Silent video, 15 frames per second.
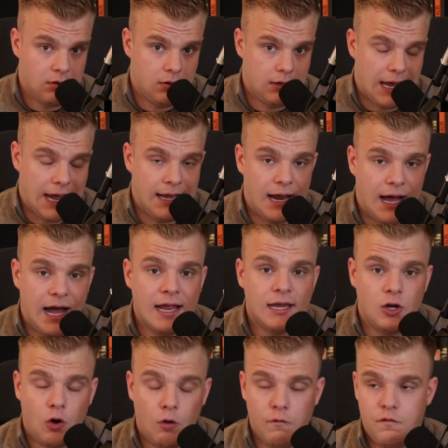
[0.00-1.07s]
And I
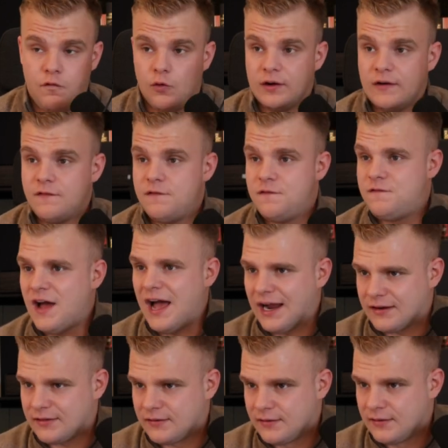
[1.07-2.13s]
know for a
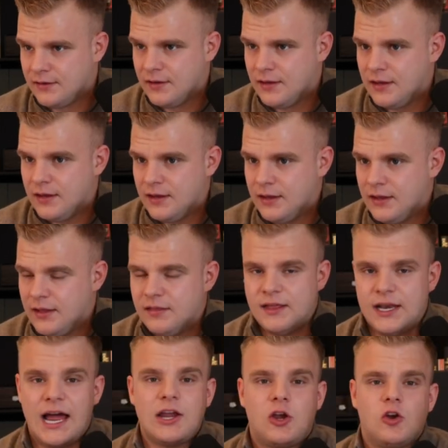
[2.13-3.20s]
fact that
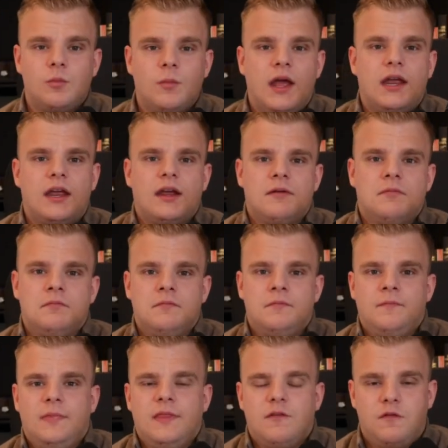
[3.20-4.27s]
I could make
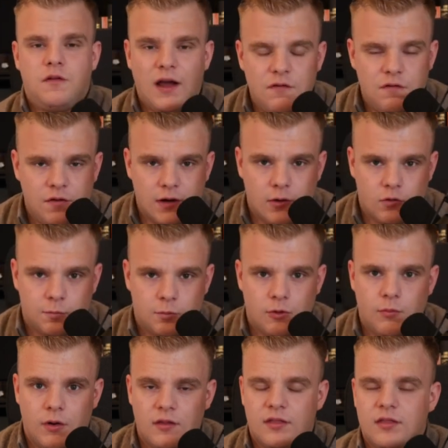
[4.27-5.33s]
5 figures per
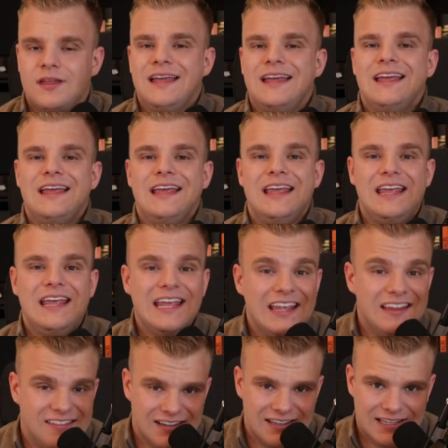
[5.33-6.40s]
month
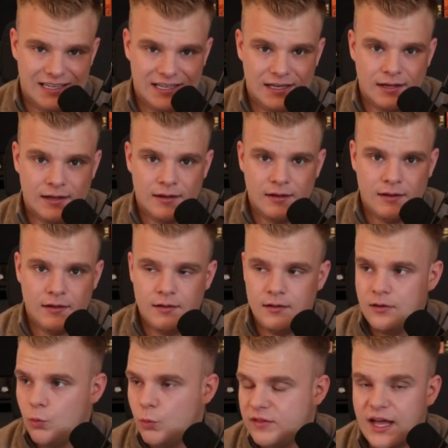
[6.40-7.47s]
easily
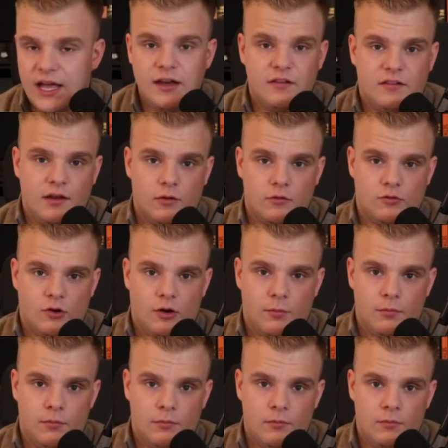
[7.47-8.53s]
with any sales job.
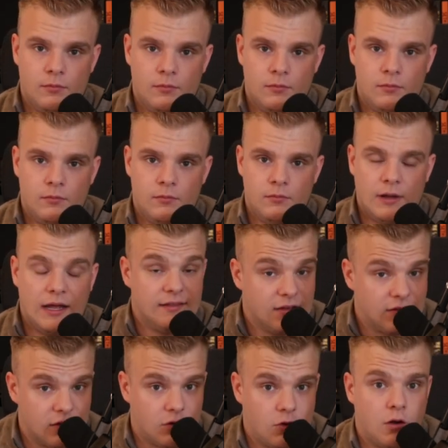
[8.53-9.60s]
And this
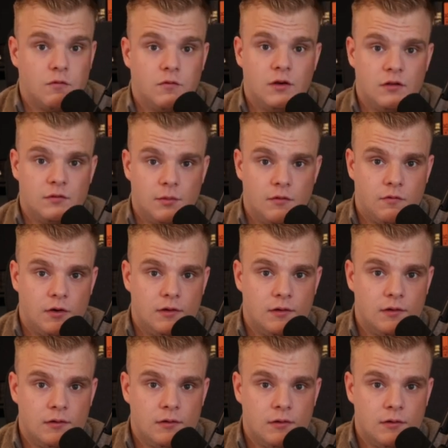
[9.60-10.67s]
is confidence, my friend.
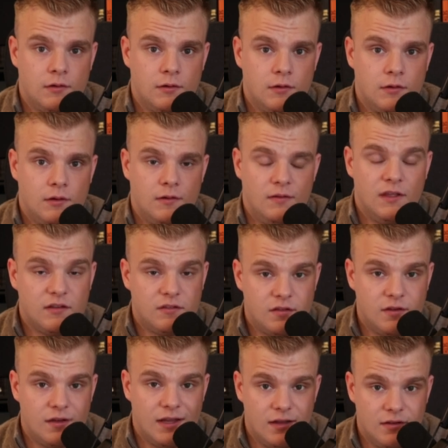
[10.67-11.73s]

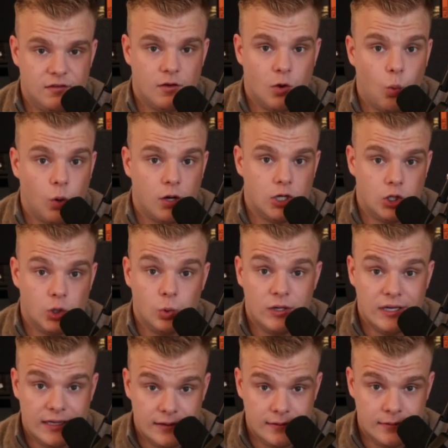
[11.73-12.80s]
This is what you
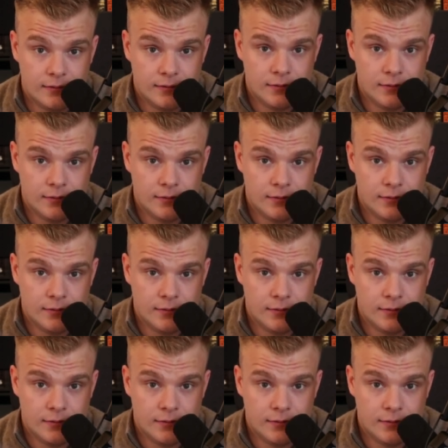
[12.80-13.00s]
need.